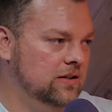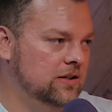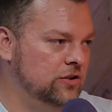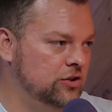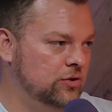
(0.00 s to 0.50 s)

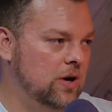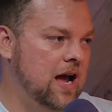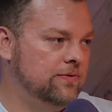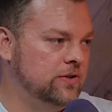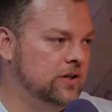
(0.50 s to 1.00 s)
did you
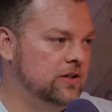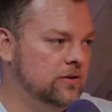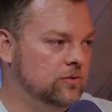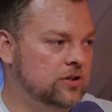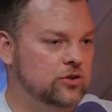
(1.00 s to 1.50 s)

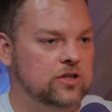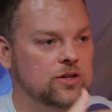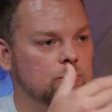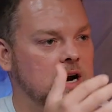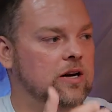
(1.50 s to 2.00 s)
see
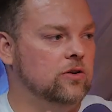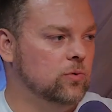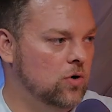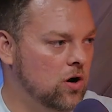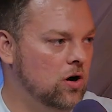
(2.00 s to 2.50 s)
the writing on the
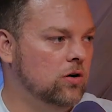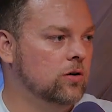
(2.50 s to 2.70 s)
wall,